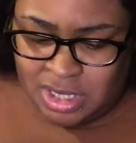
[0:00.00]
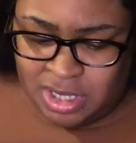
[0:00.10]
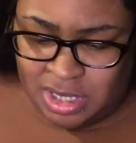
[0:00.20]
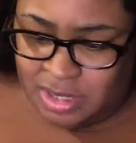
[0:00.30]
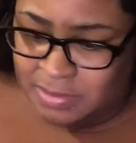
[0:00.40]

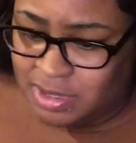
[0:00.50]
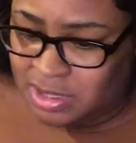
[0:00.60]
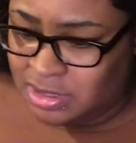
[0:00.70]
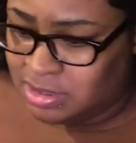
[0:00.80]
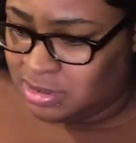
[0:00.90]
Um,
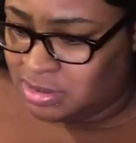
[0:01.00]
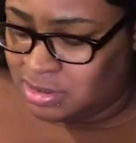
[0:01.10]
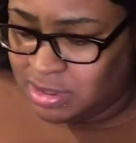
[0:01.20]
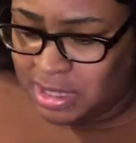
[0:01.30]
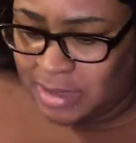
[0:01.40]

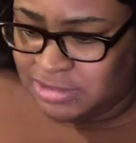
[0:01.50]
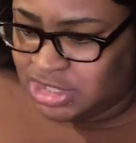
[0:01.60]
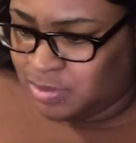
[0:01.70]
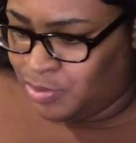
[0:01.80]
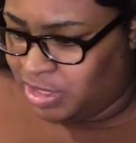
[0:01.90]
I'm
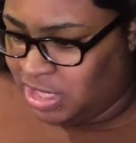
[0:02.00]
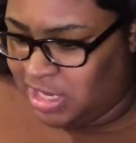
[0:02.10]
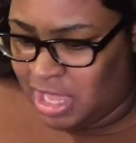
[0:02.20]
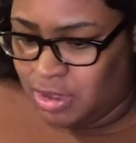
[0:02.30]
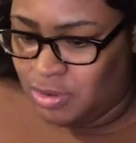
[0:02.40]
disappointed in
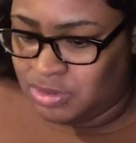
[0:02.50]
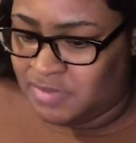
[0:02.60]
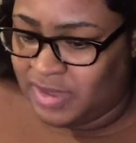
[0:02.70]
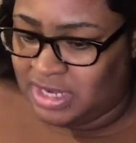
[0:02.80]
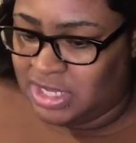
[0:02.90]
that gold
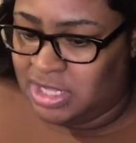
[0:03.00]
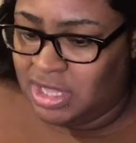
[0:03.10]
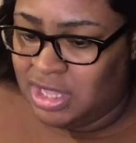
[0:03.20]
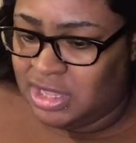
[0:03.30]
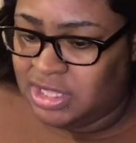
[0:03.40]
already.
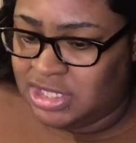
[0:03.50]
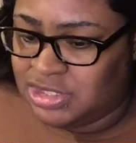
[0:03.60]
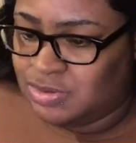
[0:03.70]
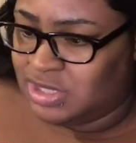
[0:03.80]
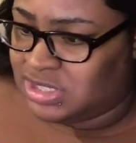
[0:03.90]
Let's
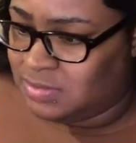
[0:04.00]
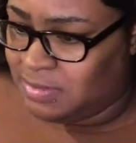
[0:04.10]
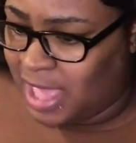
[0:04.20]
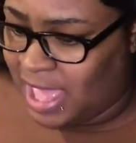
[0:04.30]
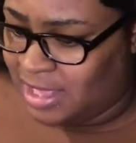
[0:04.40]
do this
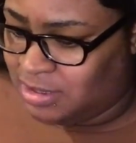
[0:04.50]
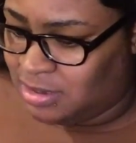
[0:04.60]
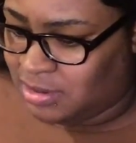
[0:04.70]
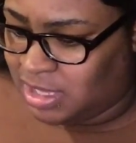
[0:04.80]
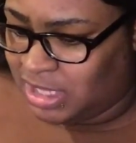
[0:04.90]
matte.
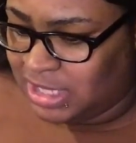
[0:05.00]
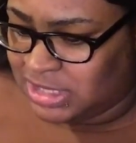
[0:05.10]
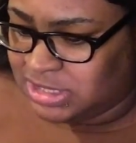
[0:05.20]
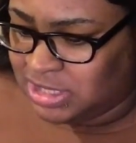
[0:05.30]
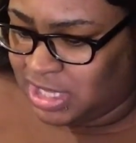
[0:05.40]
Okay,
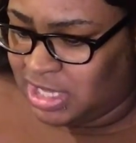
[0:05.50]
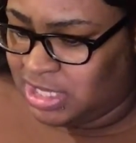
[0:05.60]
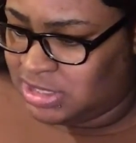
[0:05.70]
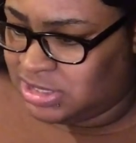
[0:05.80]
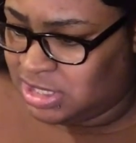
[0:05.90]
that's
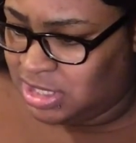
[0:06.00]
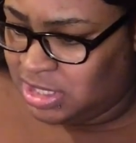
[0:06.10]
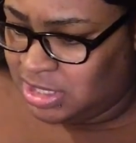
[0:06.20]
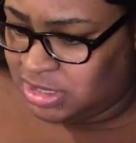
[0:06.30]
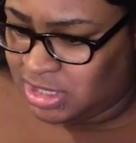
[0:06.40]
nice.
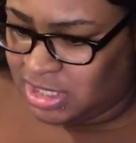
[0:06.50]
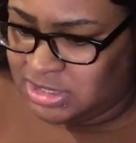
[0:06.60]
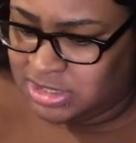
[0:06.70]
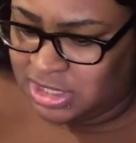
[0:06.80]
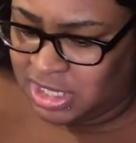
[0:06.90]

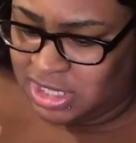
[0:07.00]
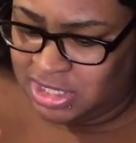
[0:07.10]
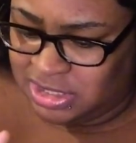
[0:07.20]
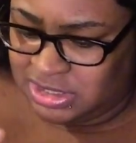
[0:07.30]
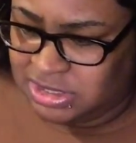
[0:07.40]
That's
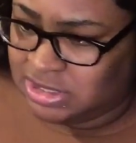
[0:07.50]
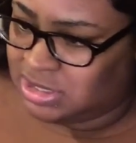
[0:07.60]
nice.